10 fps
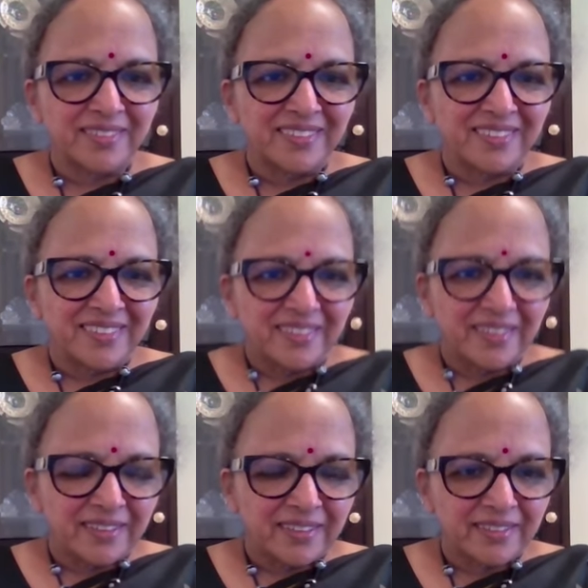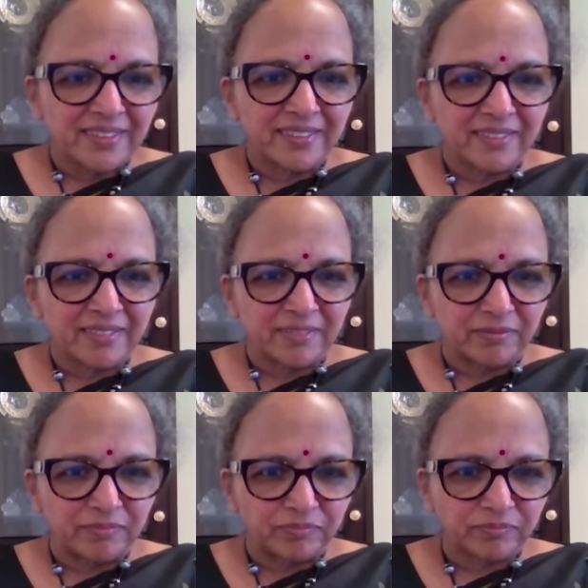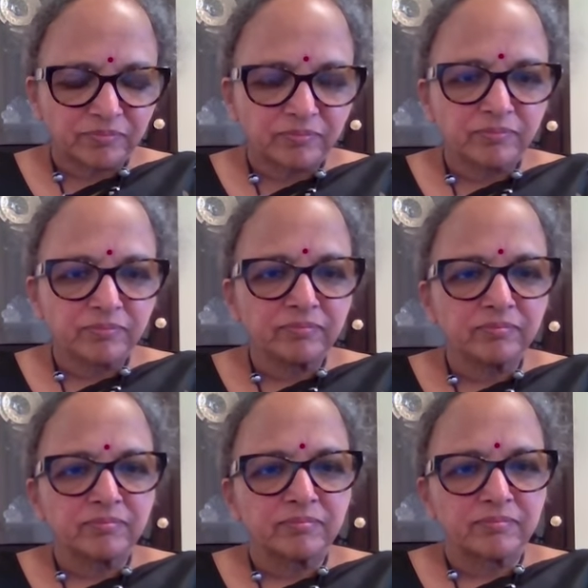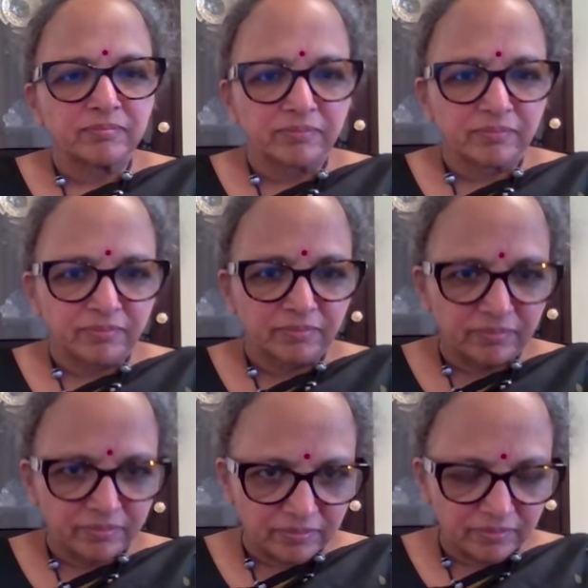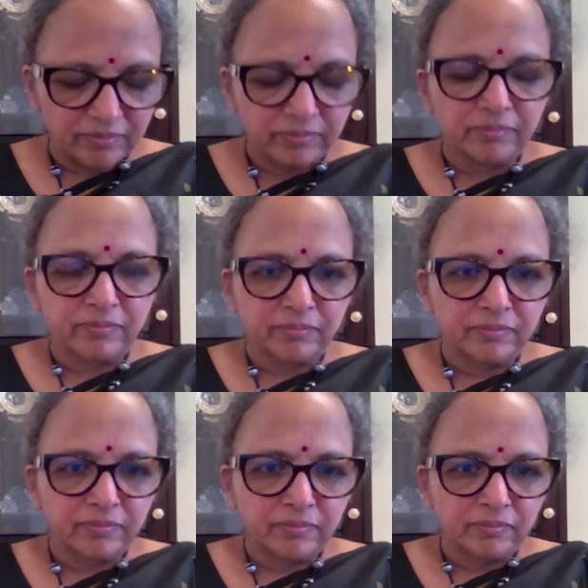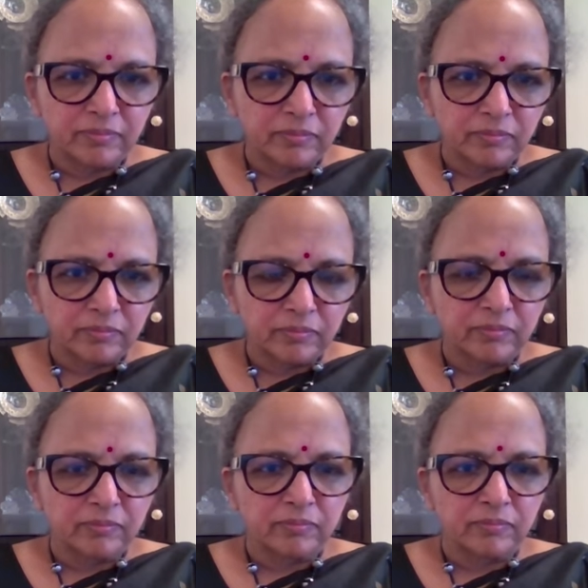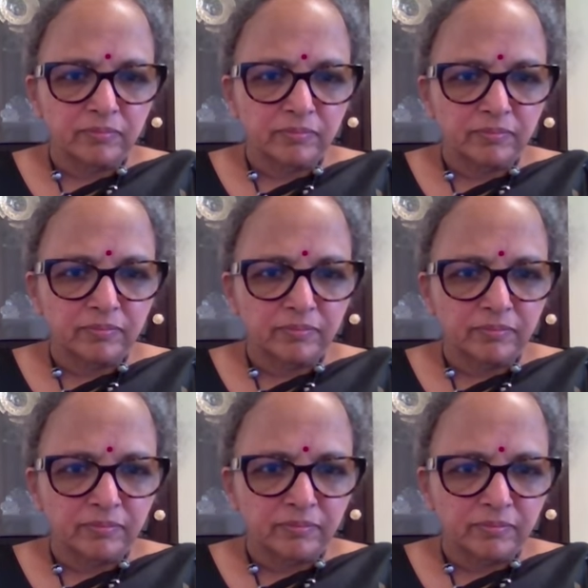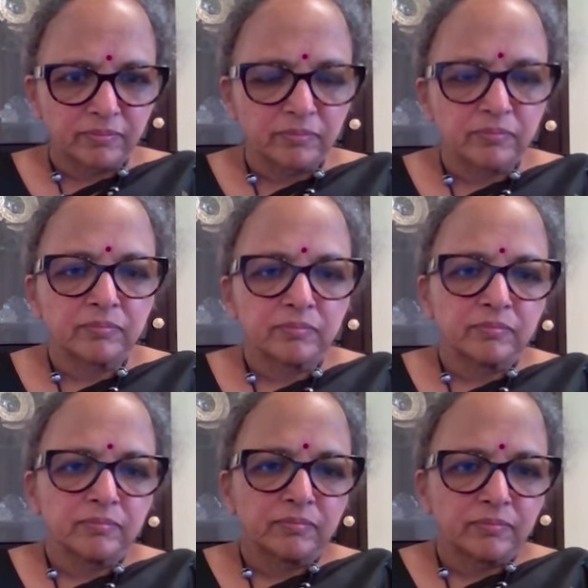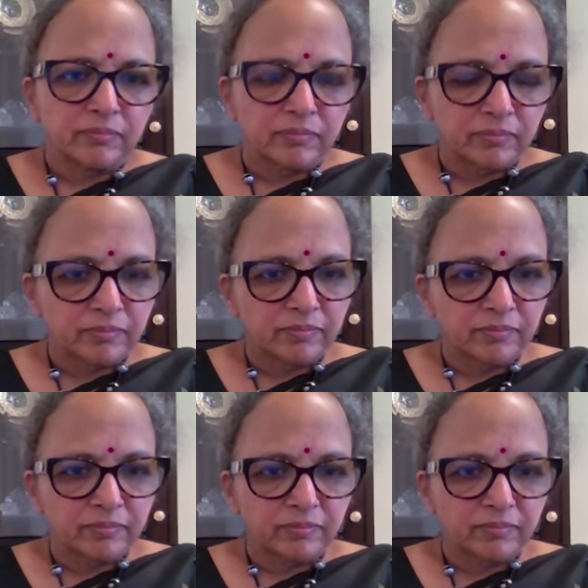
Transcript: The person shown says nothing.